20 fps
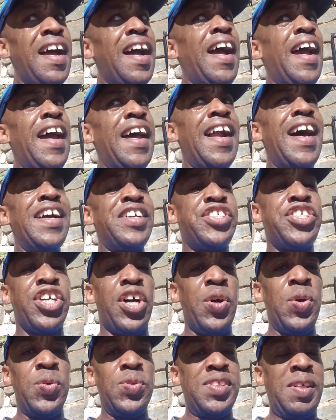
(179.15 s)
And I
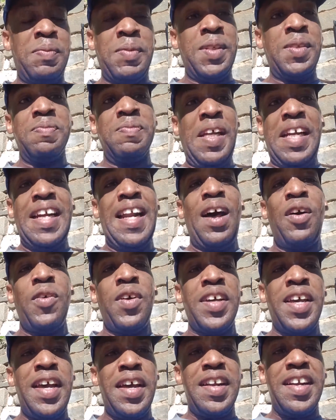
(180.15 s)
chose, I'm going to let it out
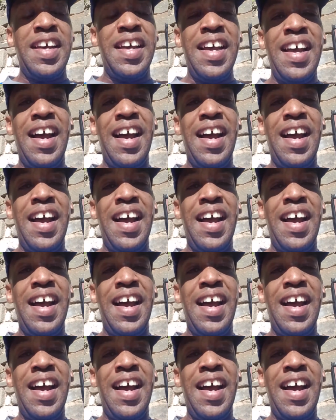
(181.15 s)
again,